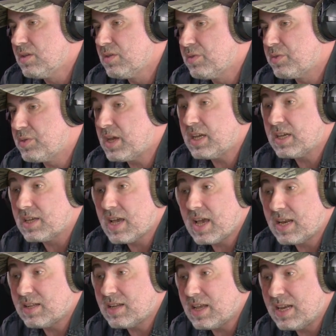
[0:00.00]
thing,
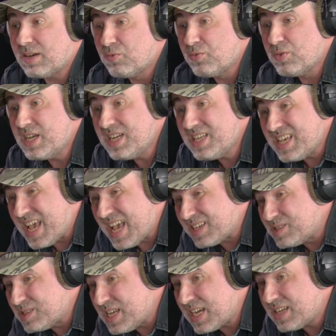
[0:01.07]
and really
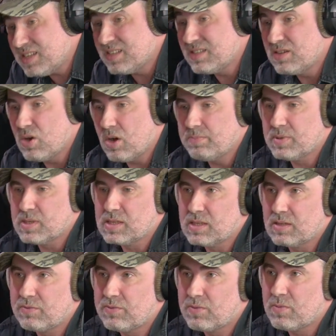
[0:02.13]
exactly the
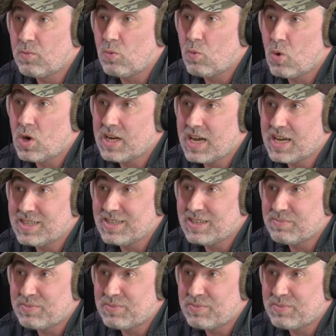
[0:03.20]
opposite from what I did